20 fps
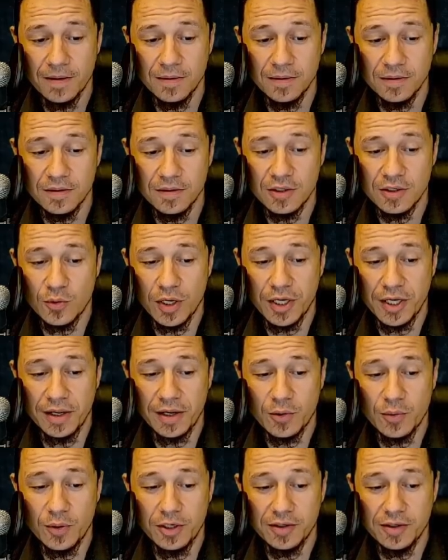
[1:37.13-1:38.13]
So when I
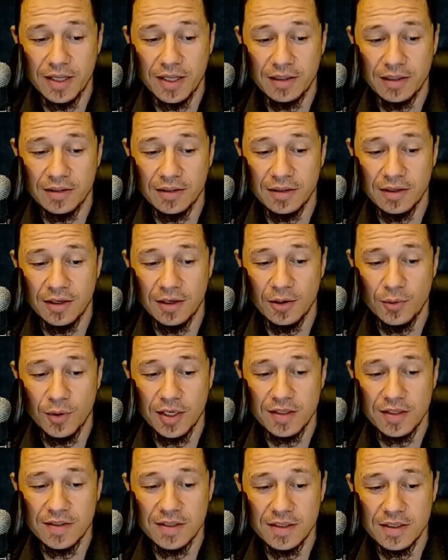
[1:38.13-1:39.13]
query that, you
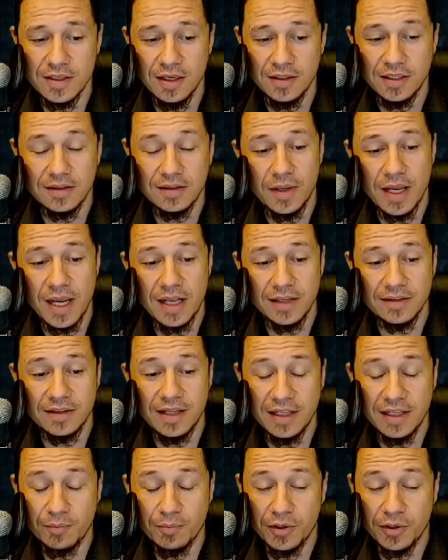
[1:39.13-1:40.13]
can see that at
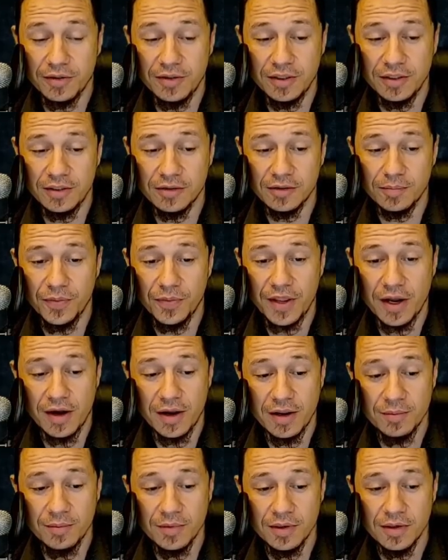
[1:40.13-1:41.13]
that particular
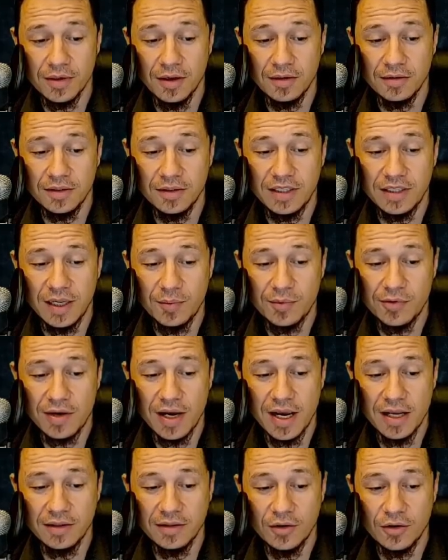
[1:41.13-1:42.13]
time, the table
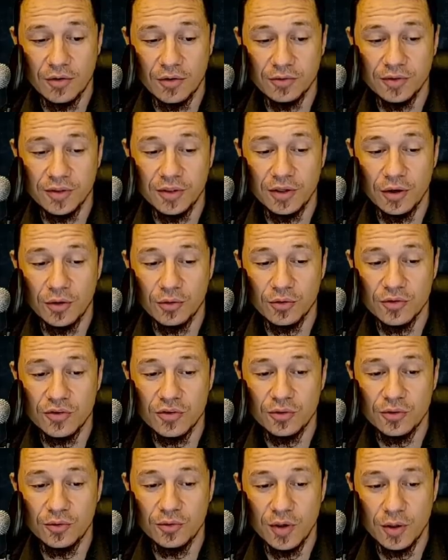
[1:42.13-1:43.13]
had only those
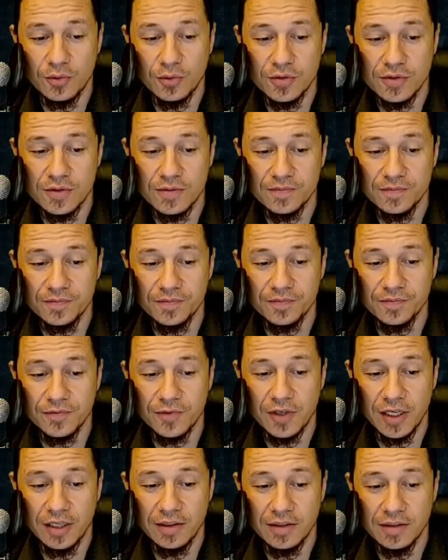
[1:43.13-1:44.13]
2 rows,
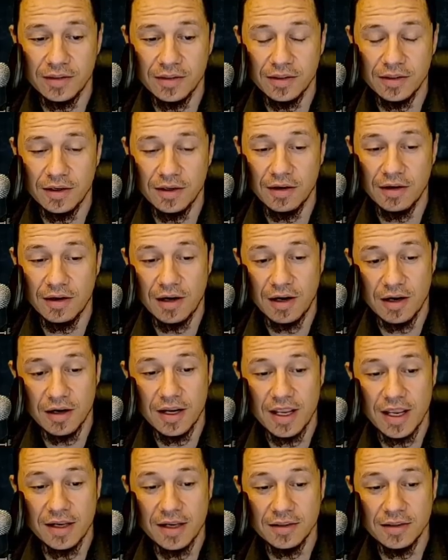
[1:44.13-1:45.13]
right?
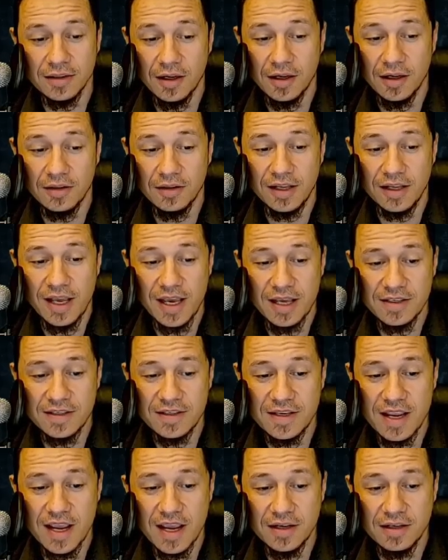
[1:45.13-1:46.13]
Again, the
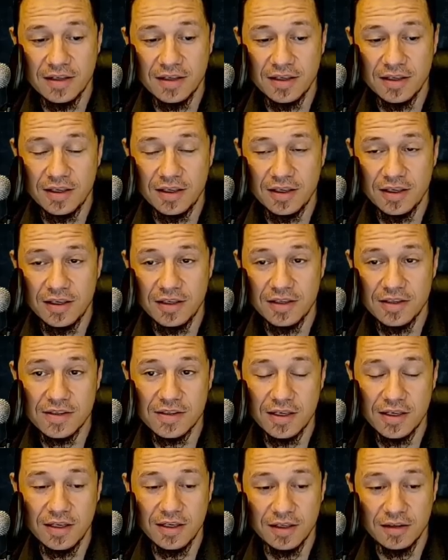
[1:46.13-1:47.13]
SCN is
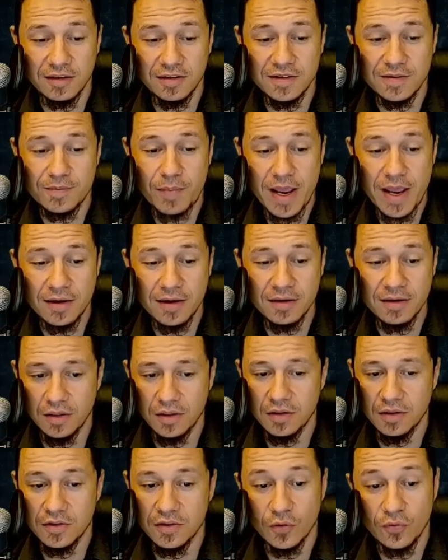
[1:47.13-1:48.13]
in a span.
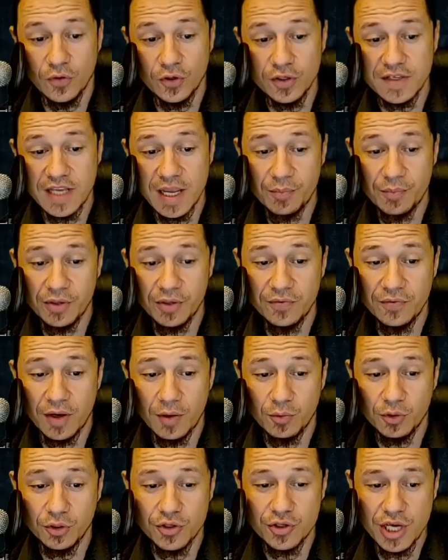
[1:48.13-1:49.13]
So for example, if I
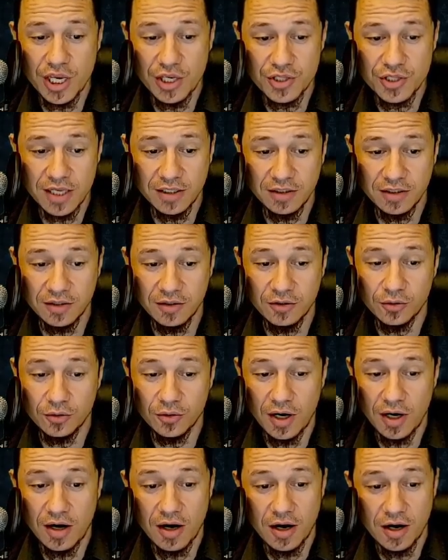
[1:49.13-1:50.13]
would change that to
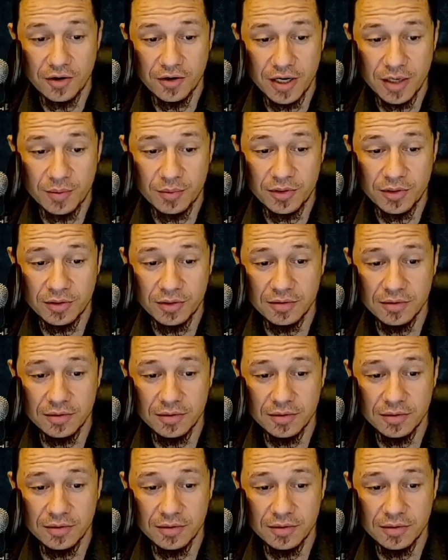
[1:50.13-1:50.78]
a higher number,